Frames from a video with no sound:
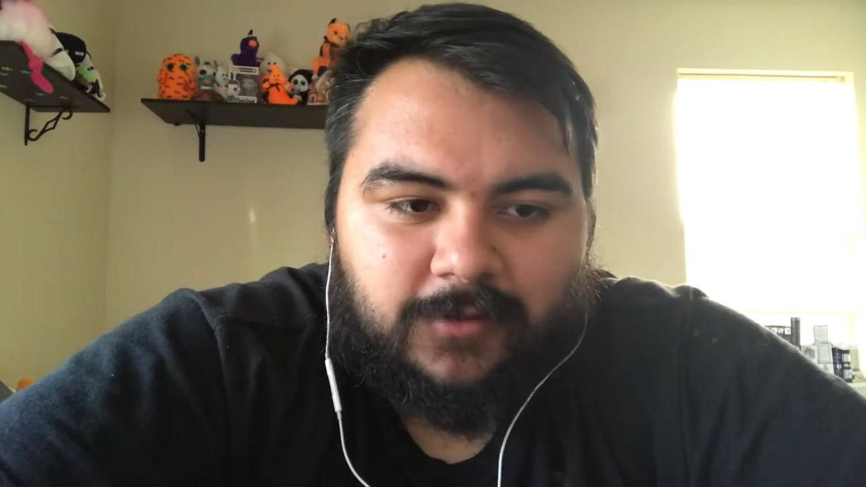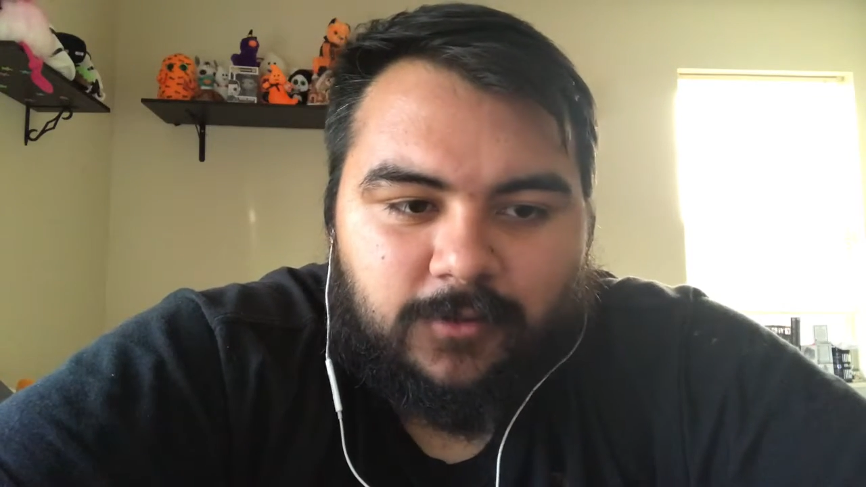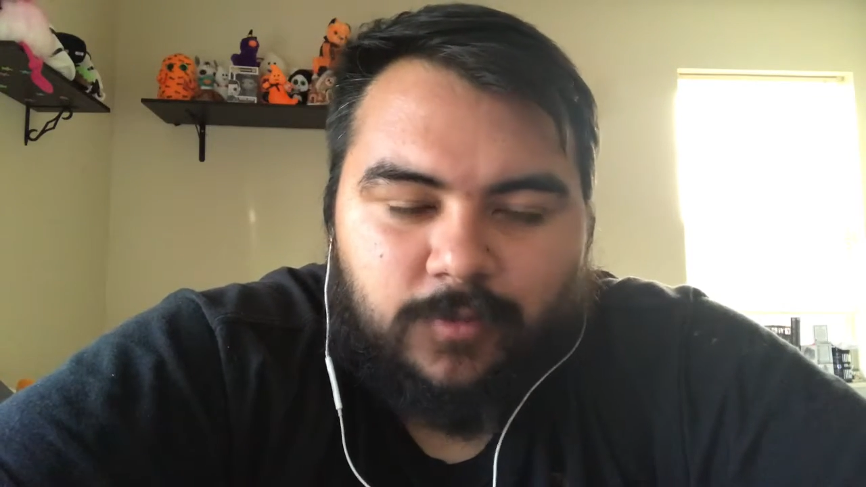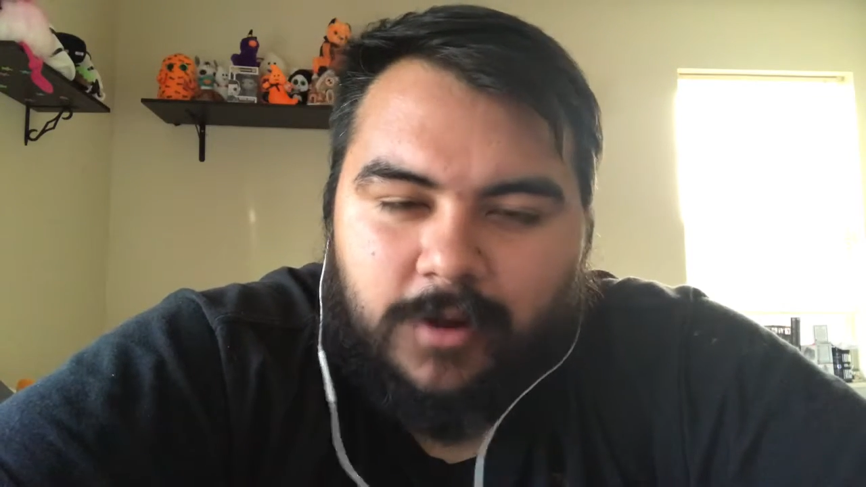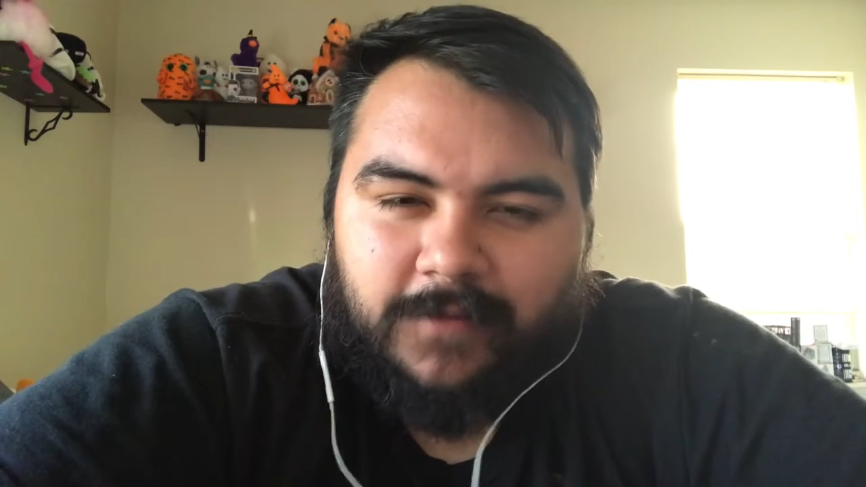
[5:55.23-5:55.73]

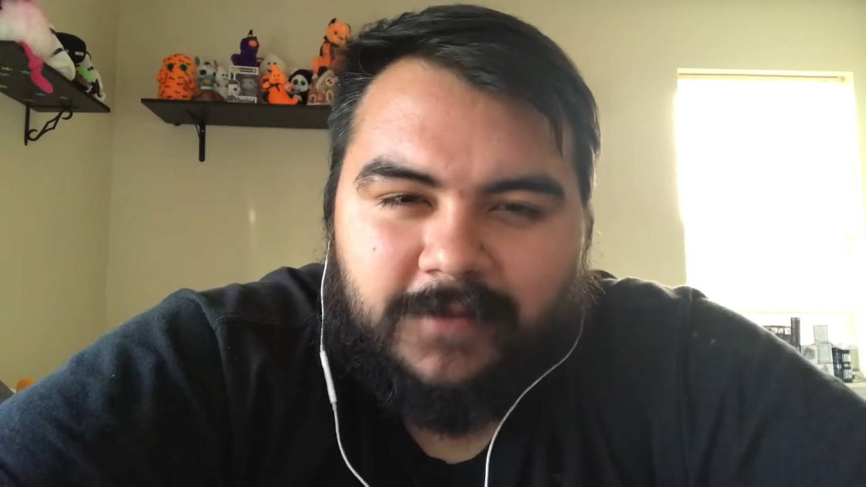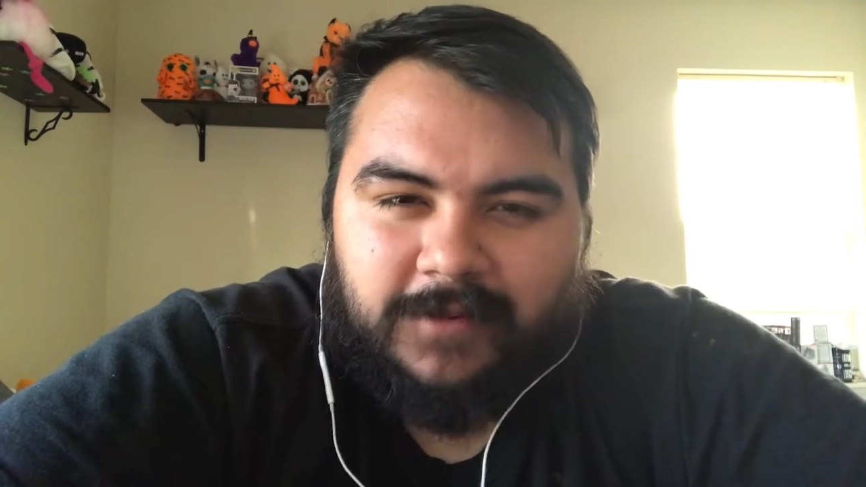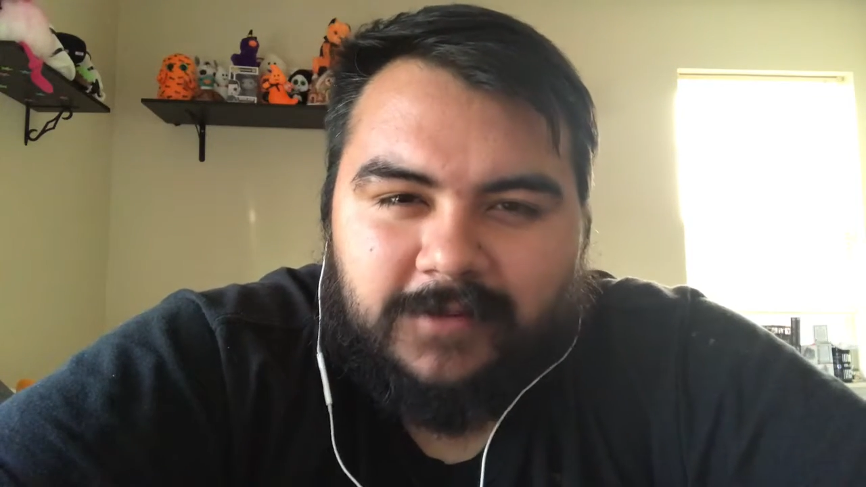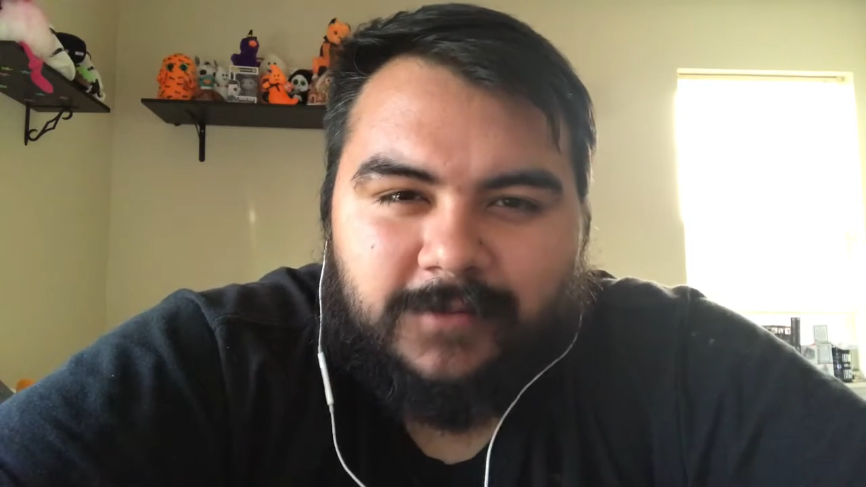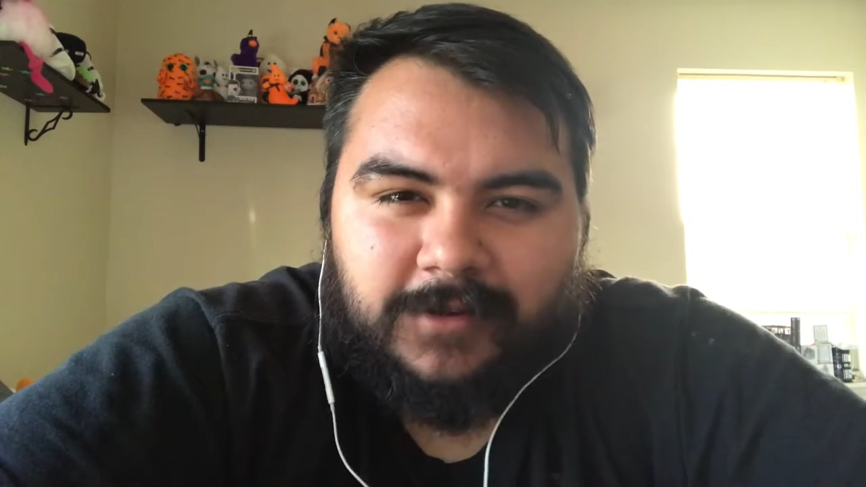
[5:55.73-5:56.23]
total profit
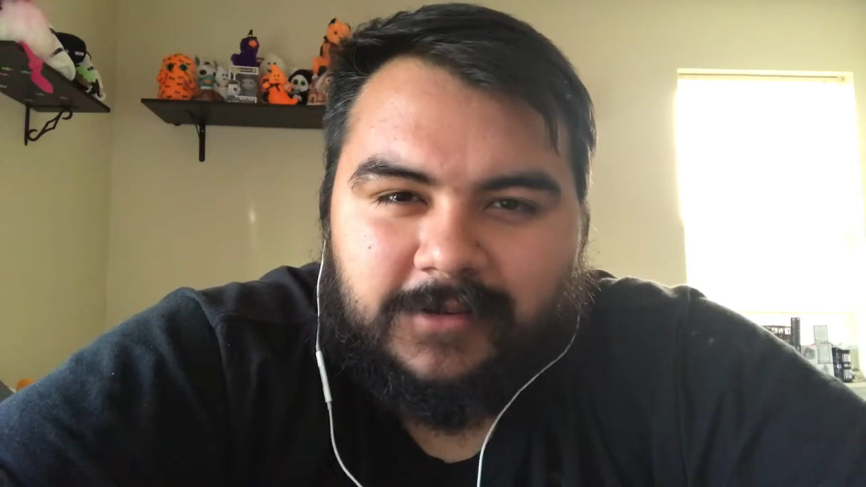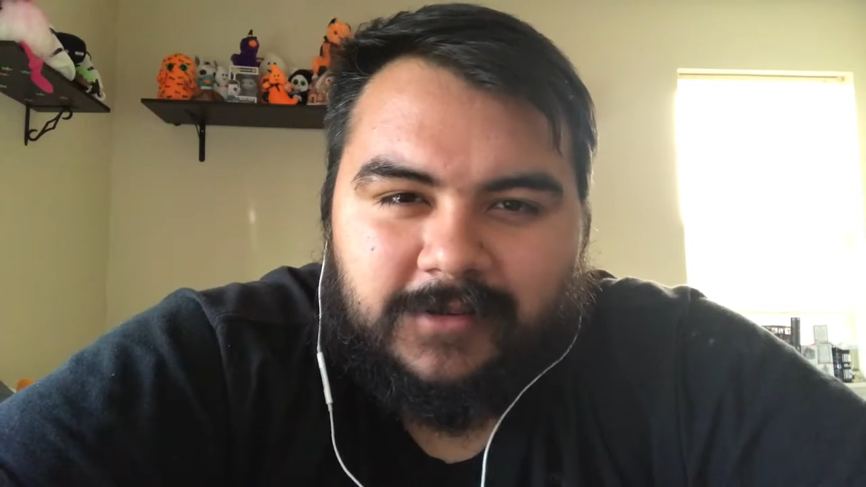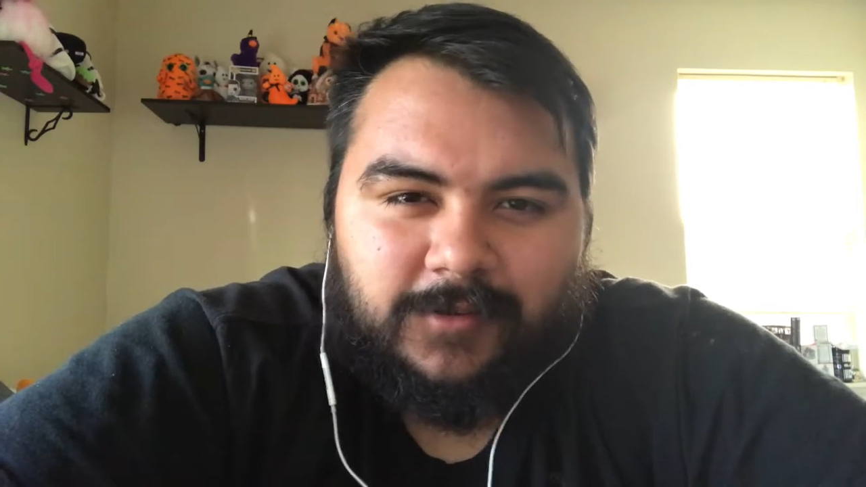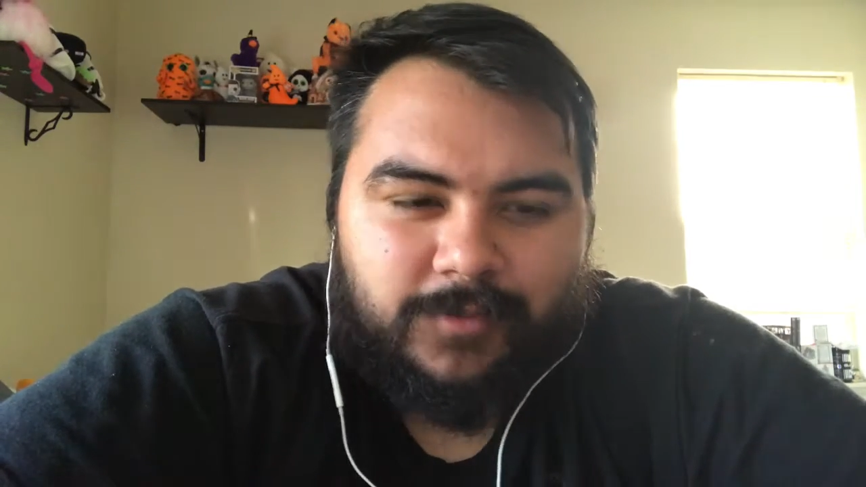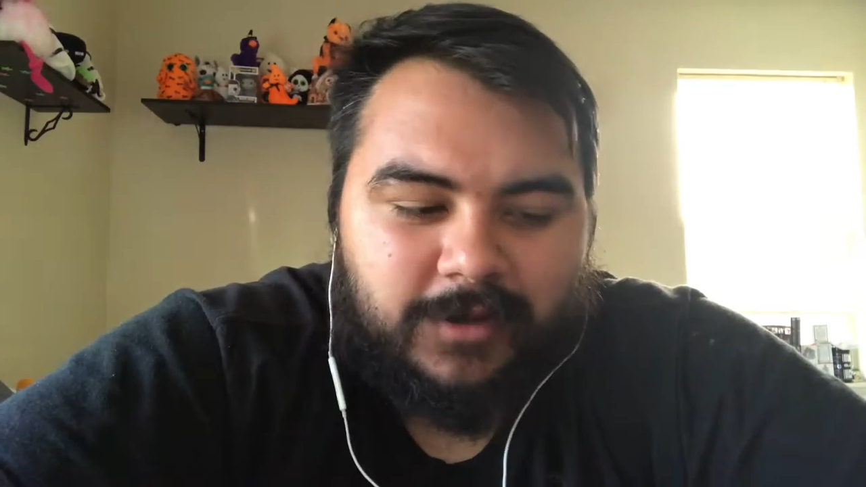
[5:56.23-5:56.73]
is, but it's
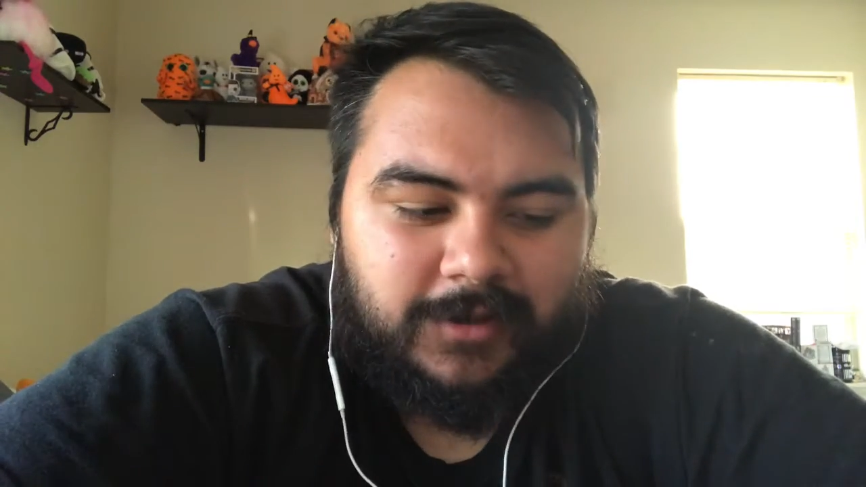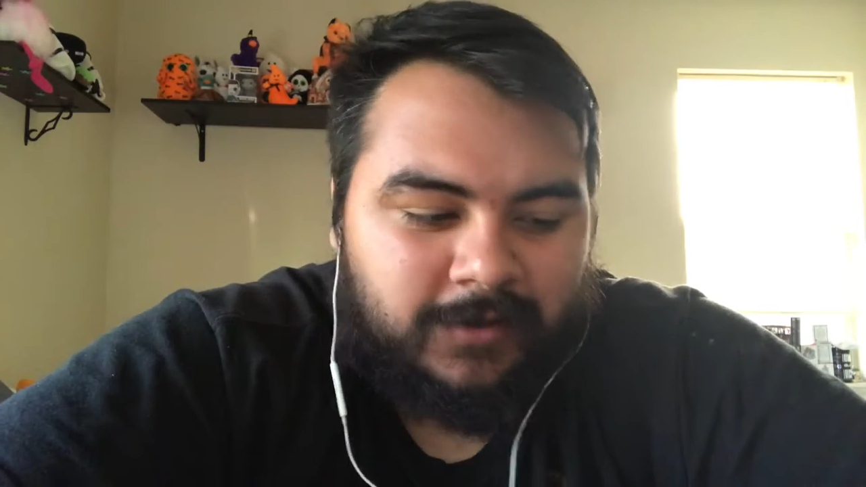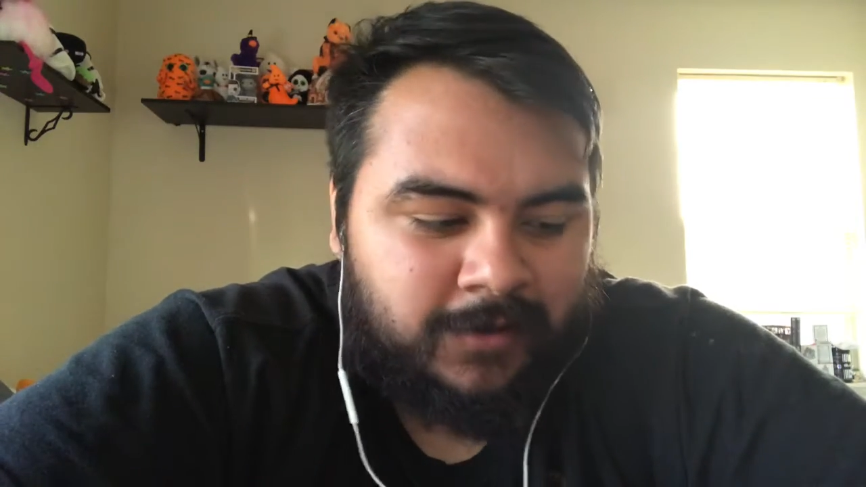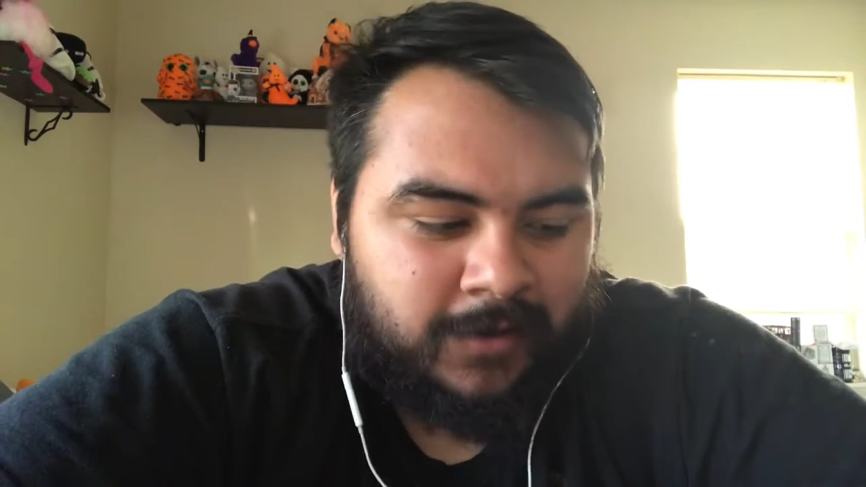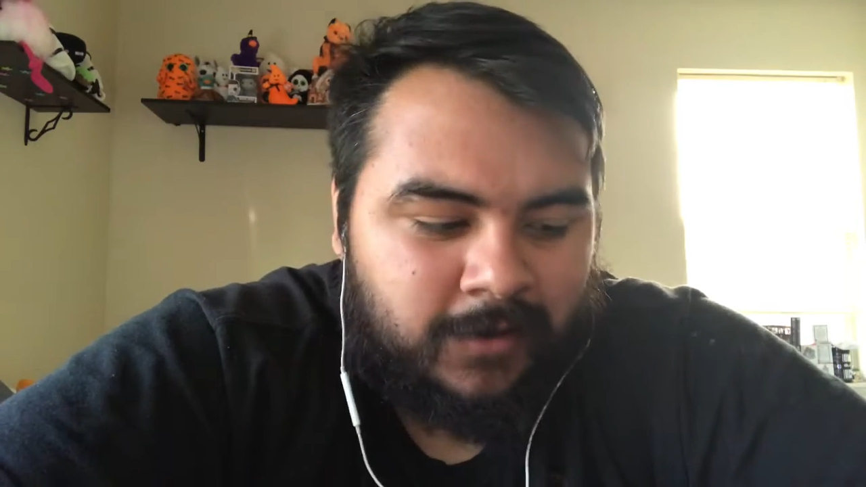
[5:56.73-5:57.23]
still pretty good.